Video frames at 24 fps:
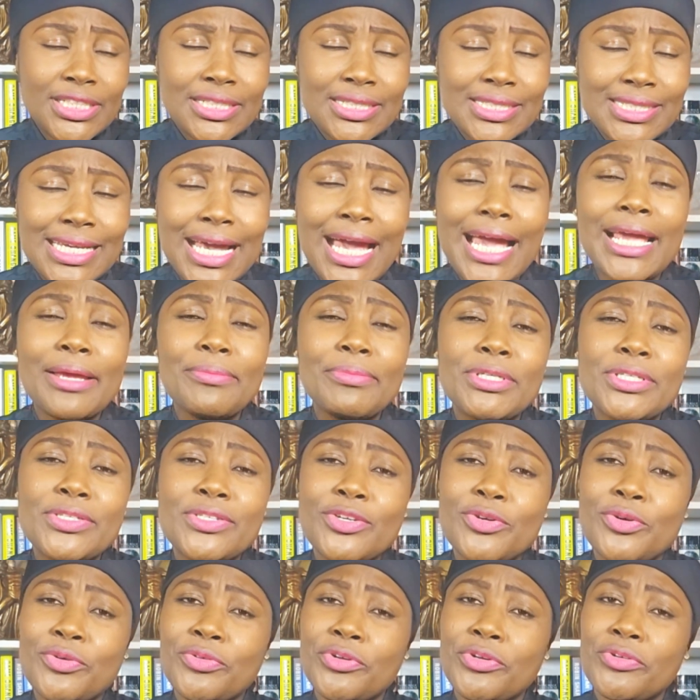Time is
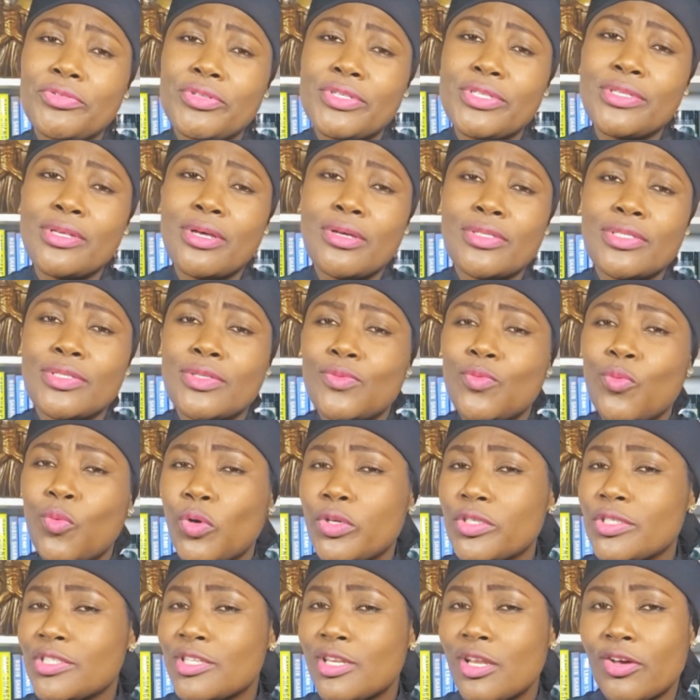the only resource.
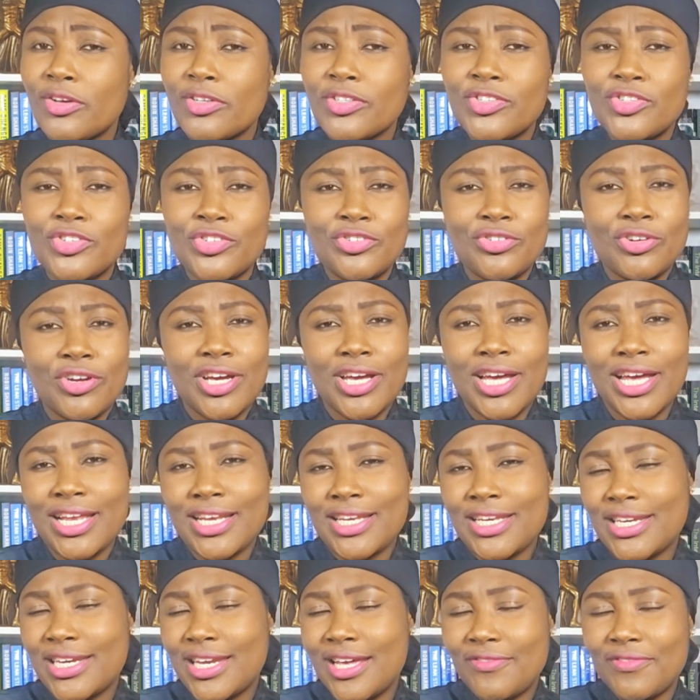Once lost, you
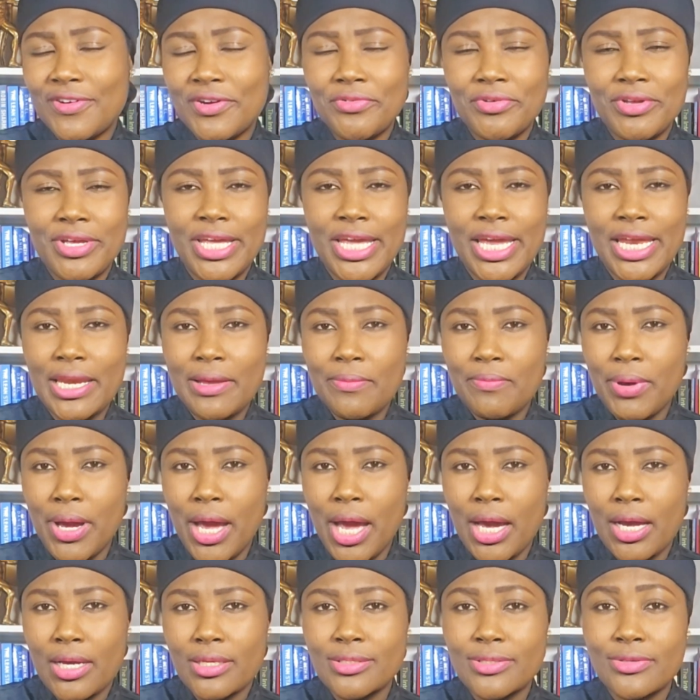can never regain it
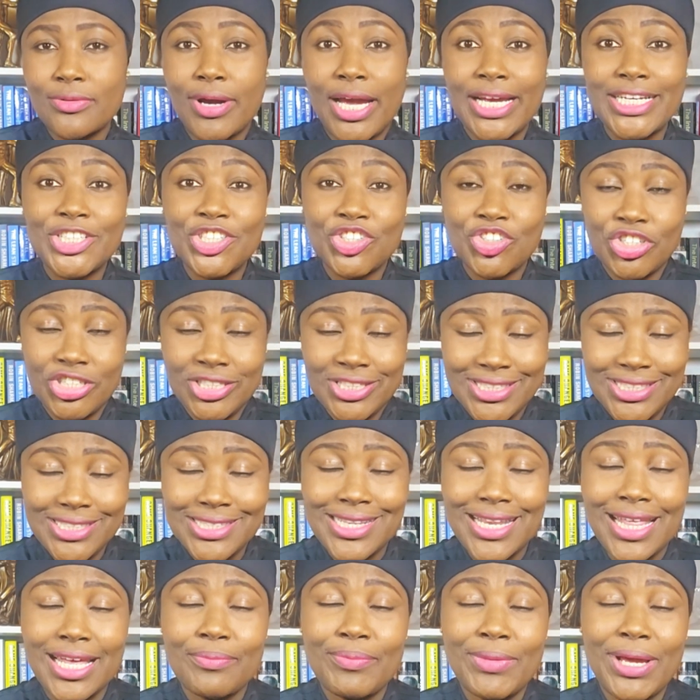back. So I treat
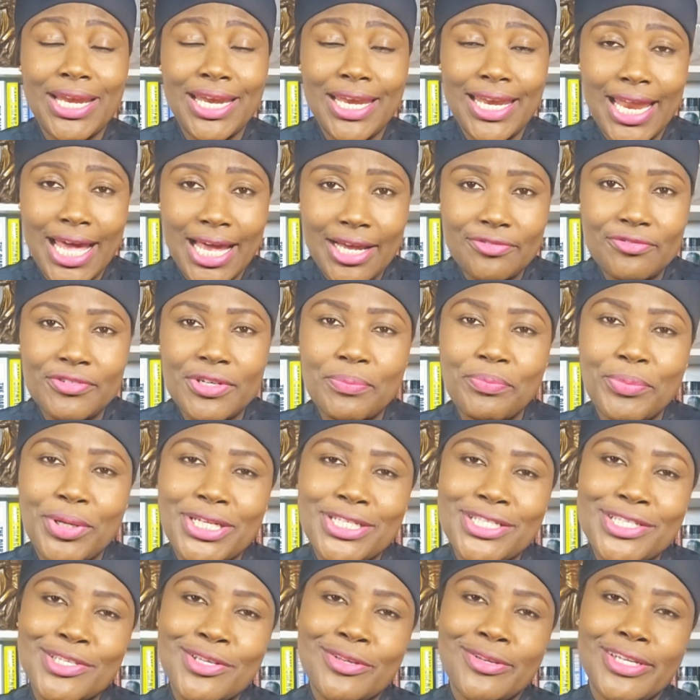it like my life
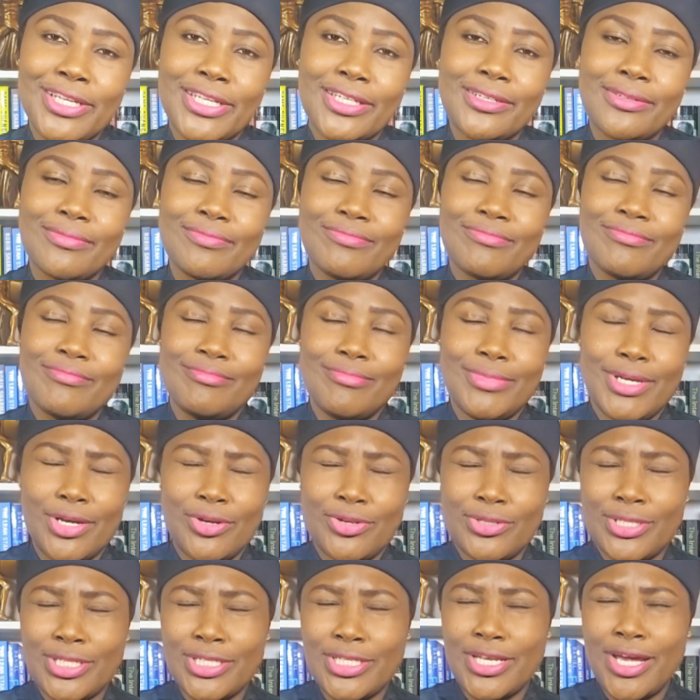depends on it.
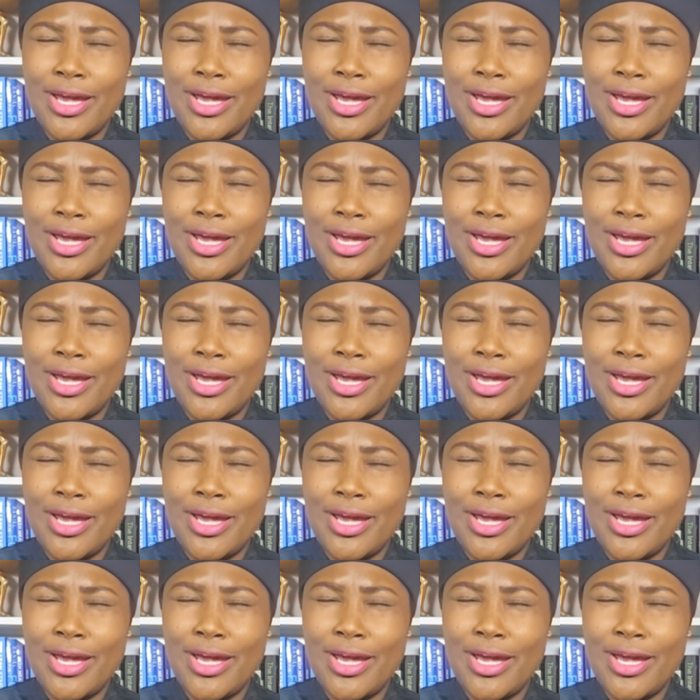because it